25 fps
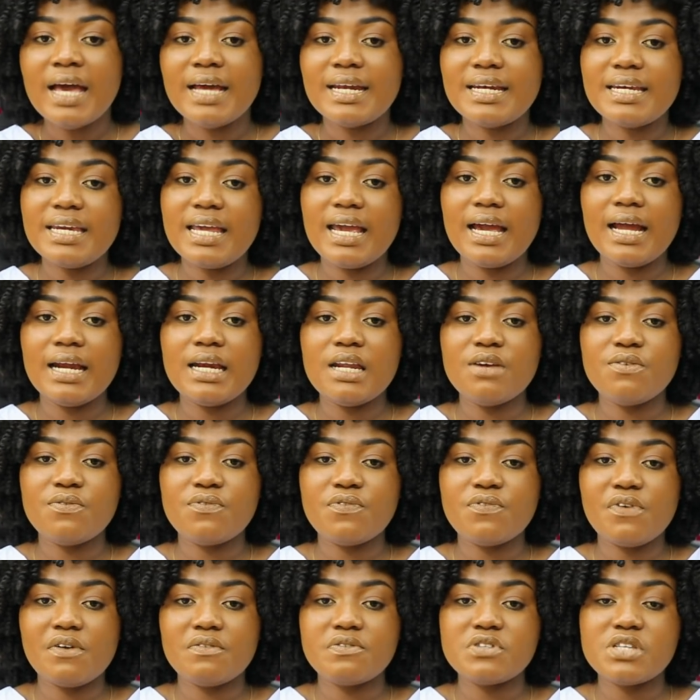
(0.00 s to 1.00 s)
Nearly
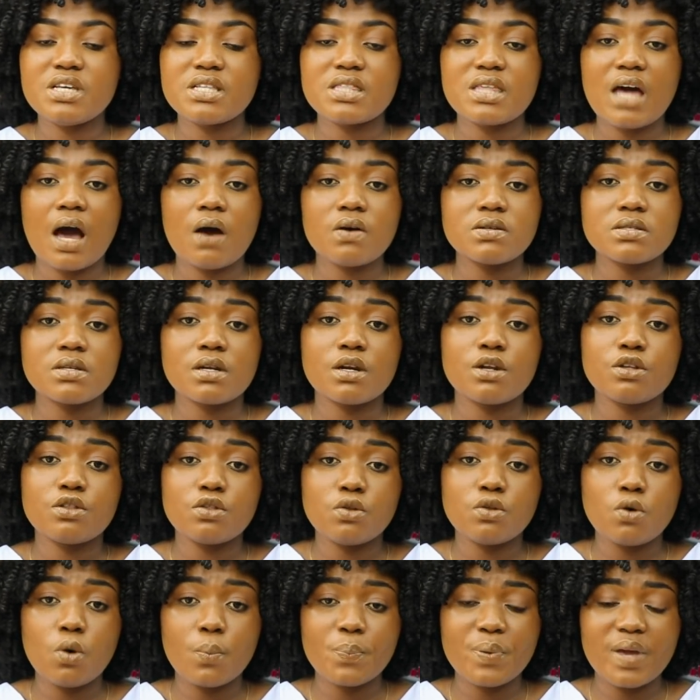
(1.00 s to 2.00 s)
50,000
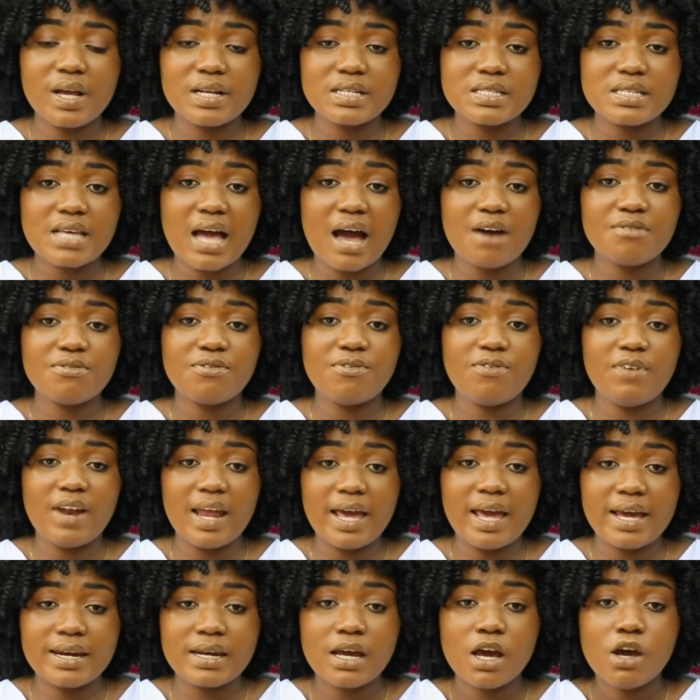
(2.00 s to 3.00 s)
Ethiopians have
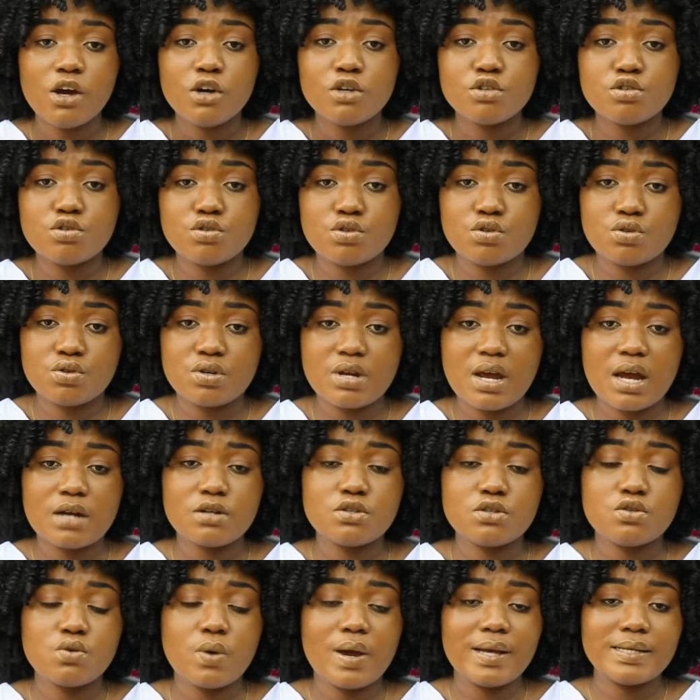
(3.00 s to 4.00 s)
fled to
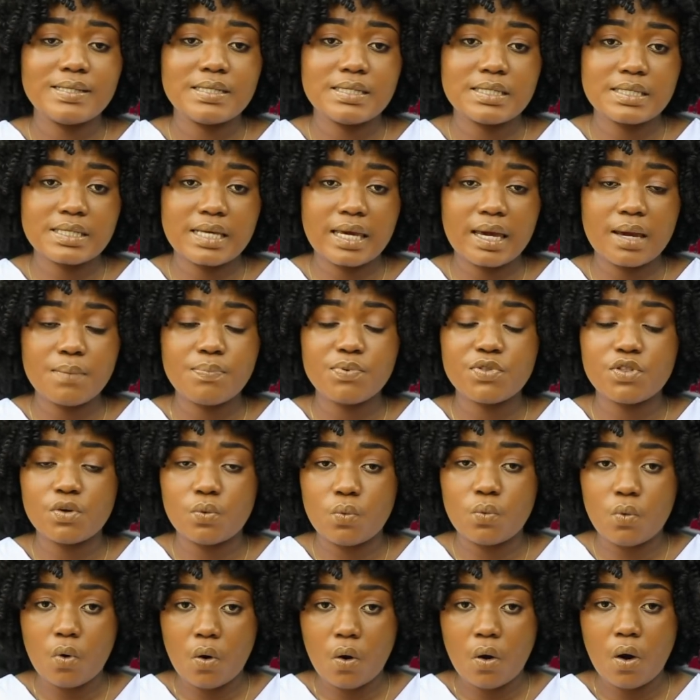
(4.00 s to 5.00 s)
Sudan to escape the
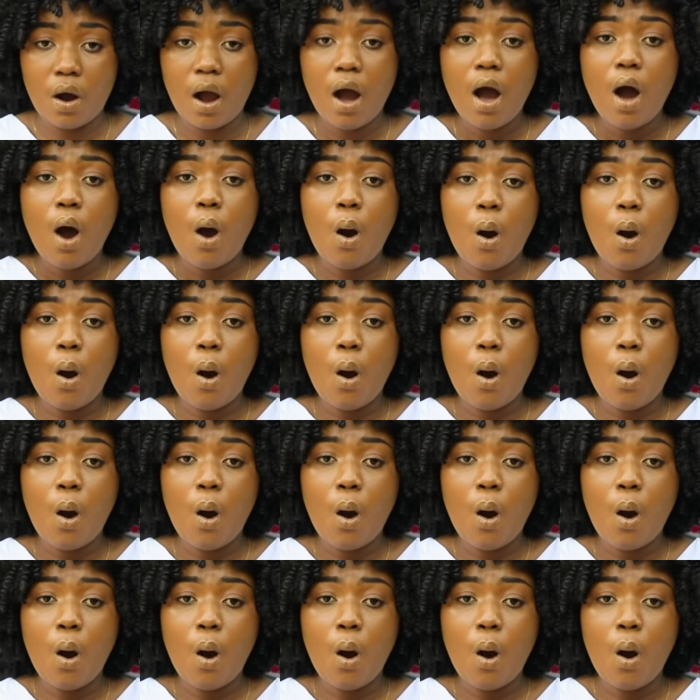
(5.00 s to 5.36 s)
war.